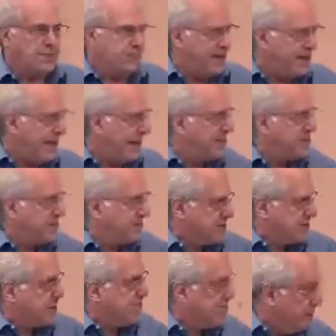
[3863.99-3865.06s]
spend less for
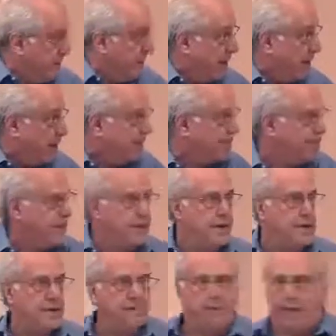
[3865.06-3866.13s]
something better.
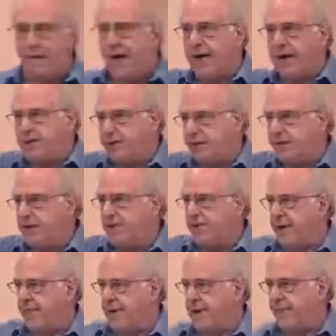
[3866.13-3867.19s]
Bye-bye Chevy,
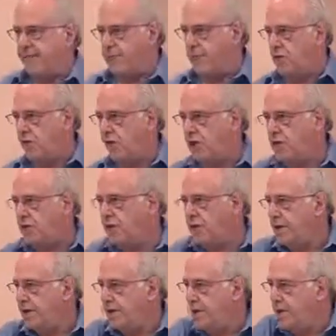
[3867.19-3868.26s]
bye-bye Ford,
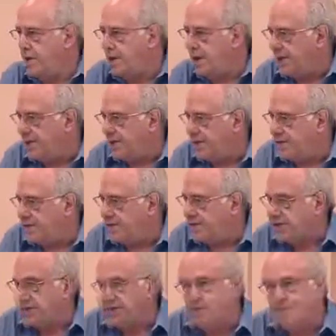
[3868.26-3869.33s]
et cetera, et
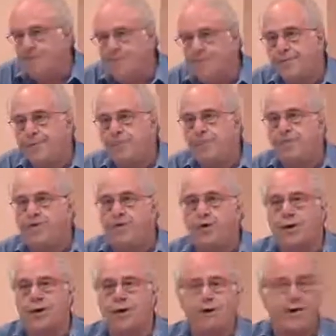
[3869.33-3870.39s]
cetera.
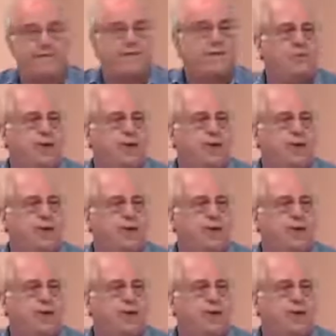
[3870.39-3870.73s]
Ford and Chevy